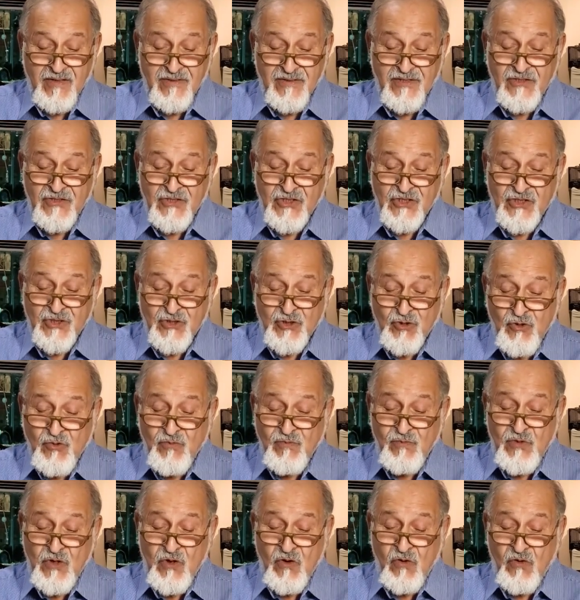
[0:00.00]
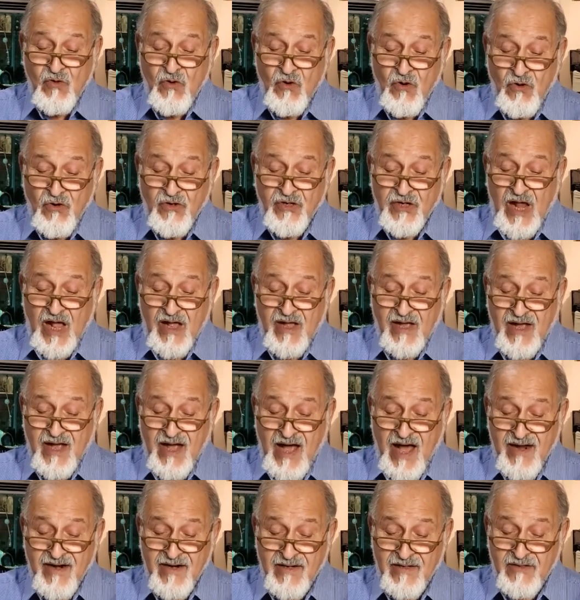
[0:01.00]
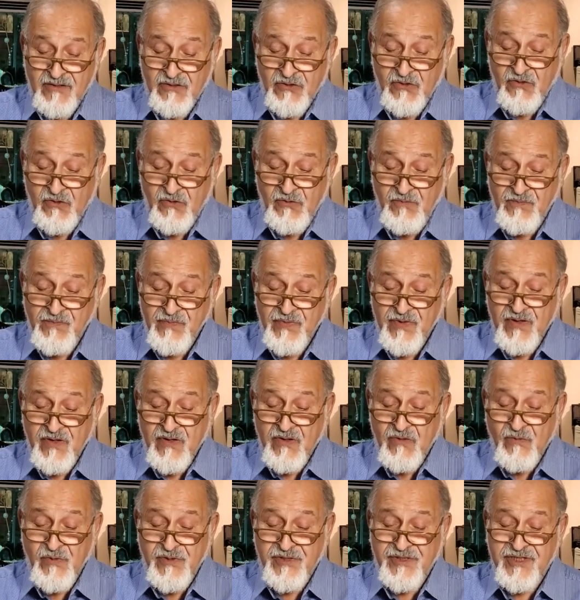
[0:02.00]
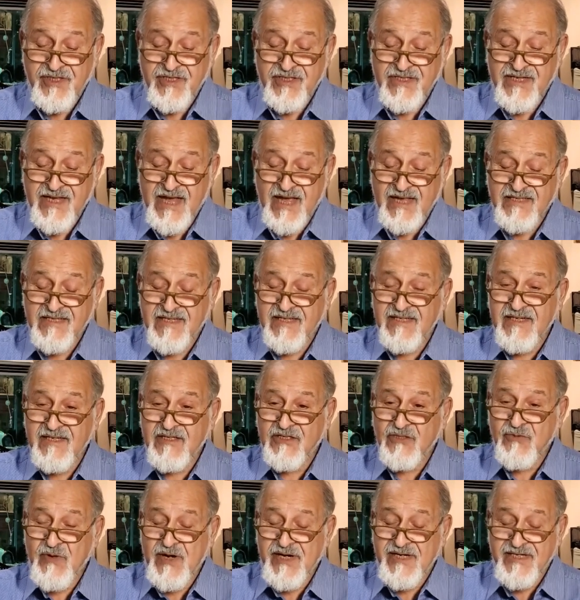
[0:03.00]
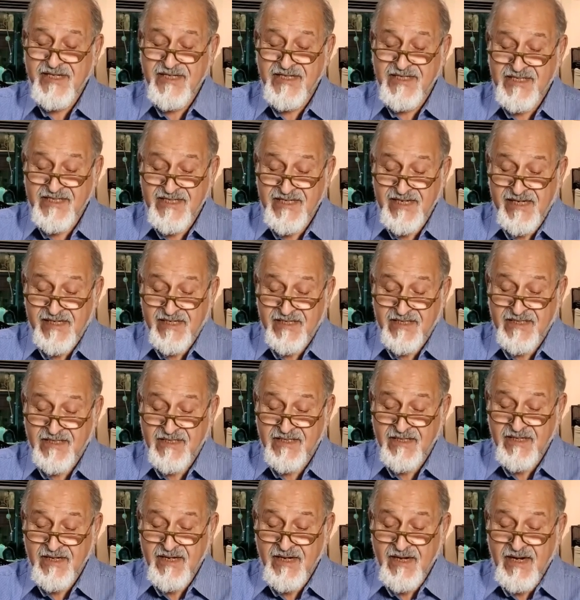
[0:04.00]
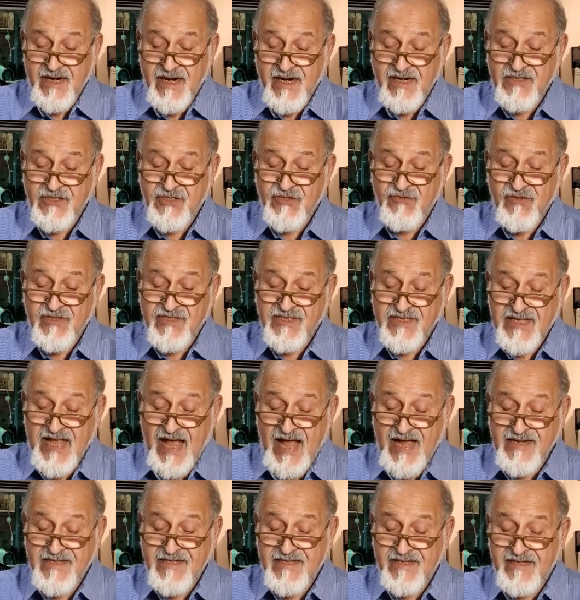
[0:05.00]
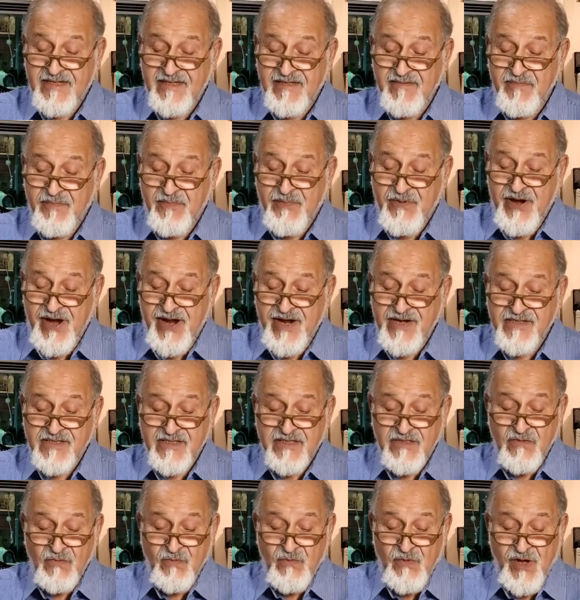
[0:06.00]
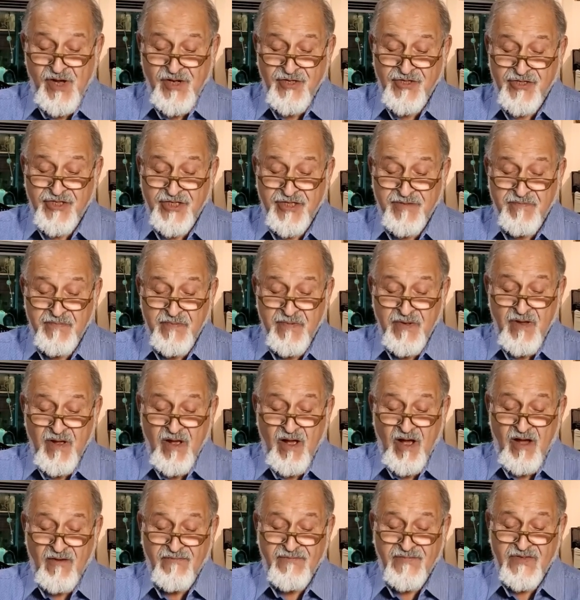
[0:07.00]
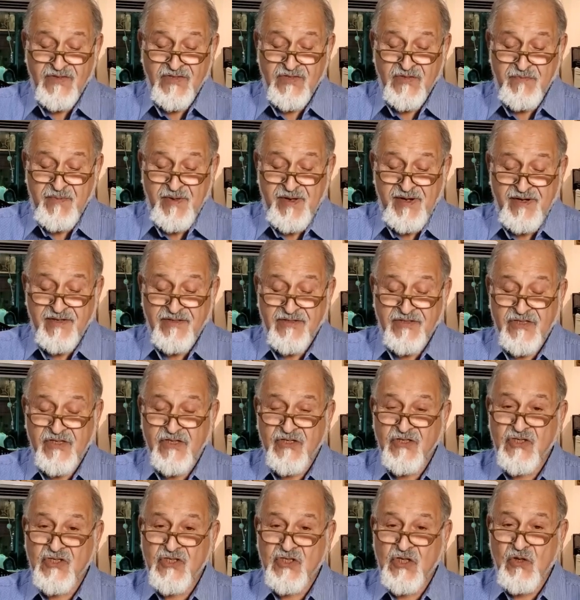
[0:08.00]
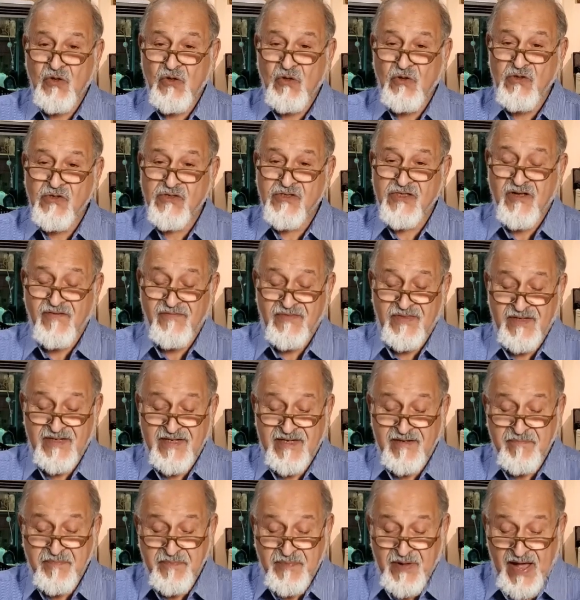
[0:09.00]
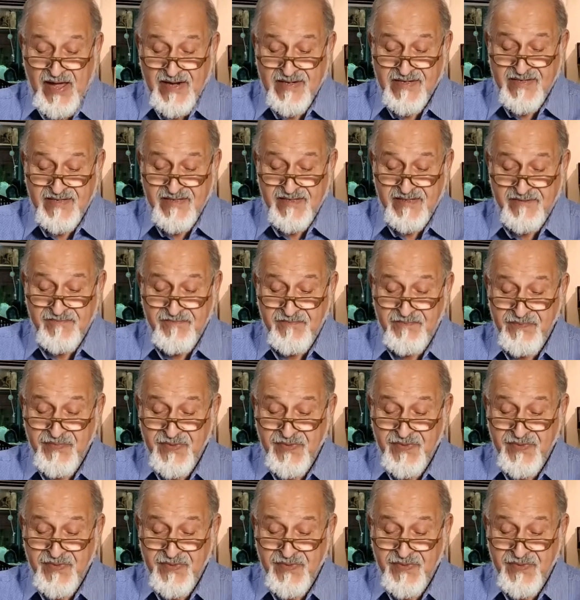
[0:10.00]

The Stum no Kardo, which is Yasna 26, is recited in praise and worship of the spirits and souls of the departed.